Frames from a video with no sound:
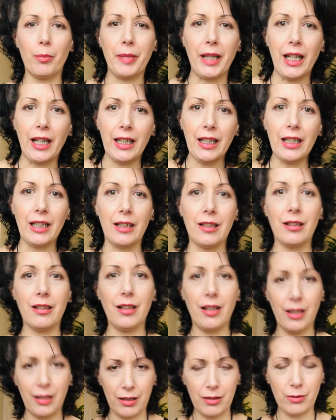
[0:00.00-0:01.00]
pain.
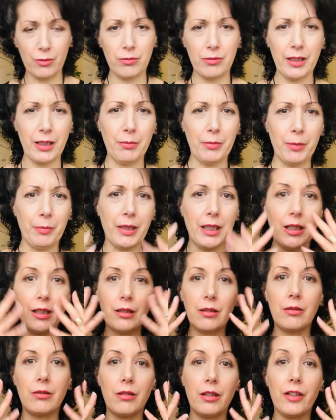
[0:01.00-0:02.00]
I had it all down my
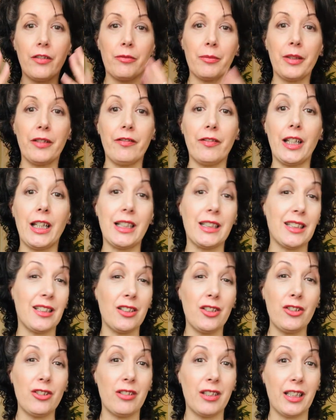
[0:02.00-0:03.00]
back, all over my face, and I
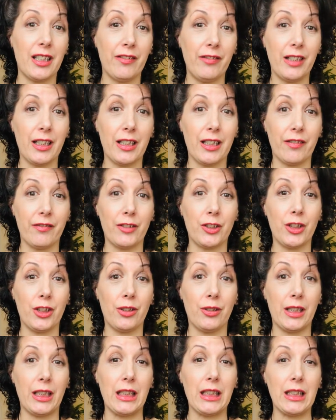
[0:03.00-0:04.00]
tried everything for 2
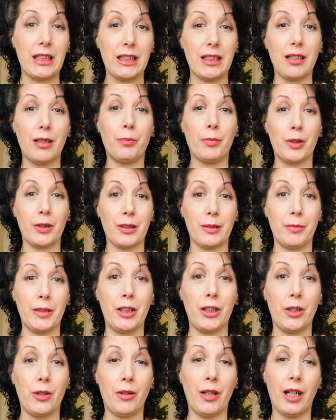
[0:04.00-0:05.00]
years. I possibly
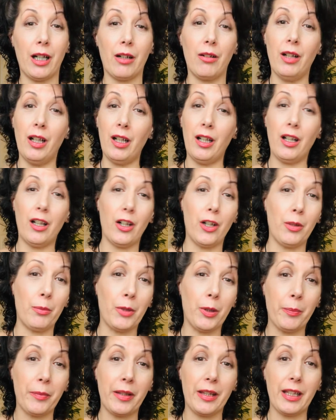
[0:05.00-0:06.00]
knew how:
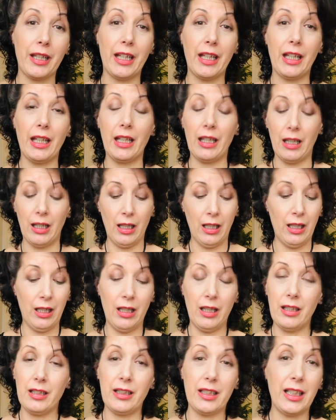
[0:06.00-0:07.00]
homeopathy,
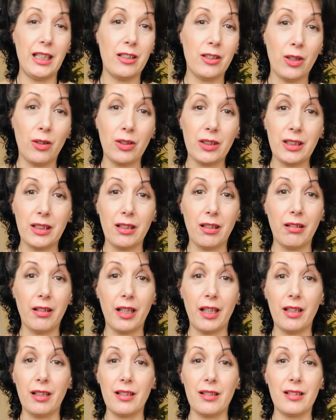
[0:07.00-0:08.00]
detox
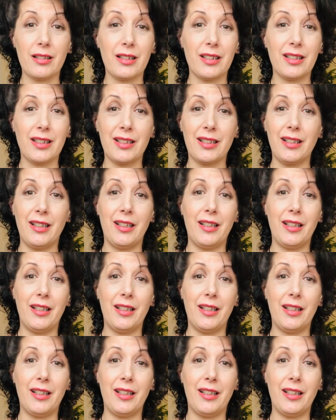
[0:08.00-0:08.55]
diets,